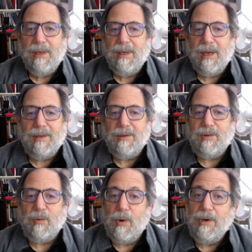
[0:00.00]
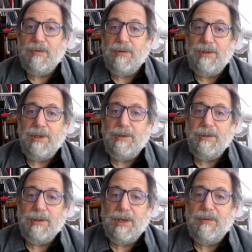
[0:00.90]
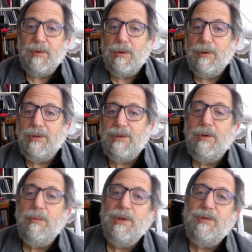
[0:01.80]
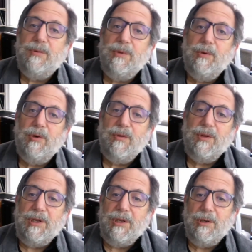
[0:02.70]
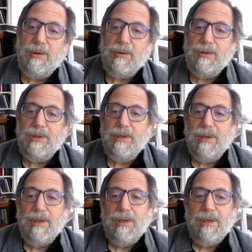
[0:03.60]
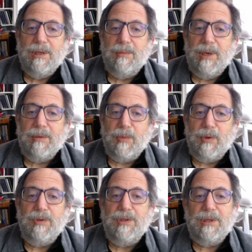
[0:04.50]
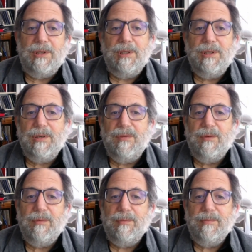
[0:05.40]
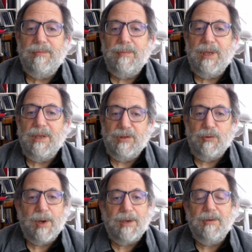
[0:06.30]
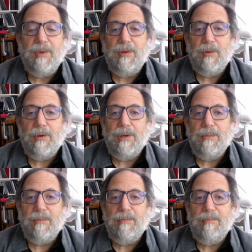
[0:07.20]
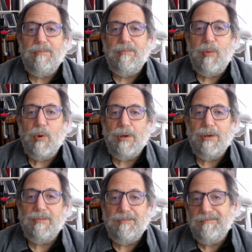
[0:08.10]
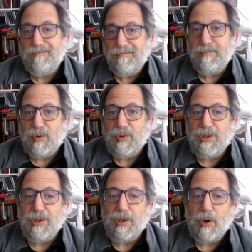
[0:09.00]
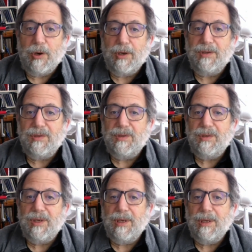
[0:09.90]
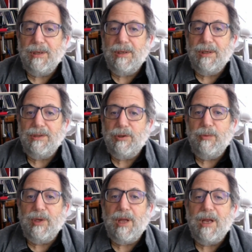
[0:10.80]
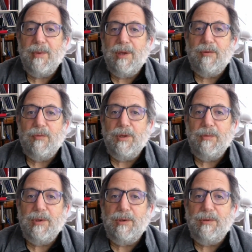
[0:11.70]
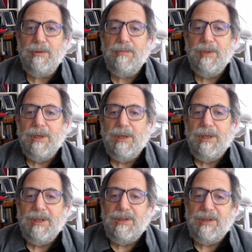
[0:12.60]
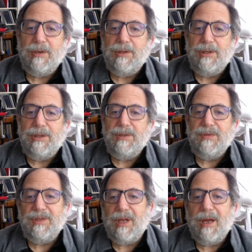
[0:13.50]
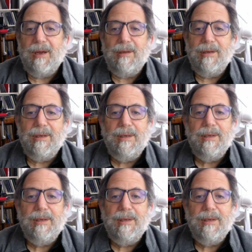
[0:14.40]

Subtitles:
Renato's a wonderful teacher, and I've learned so much from him over the years about music. From he's directed me toward important Brazilian artists and shown me a lot about the rhythmical subtleties of style,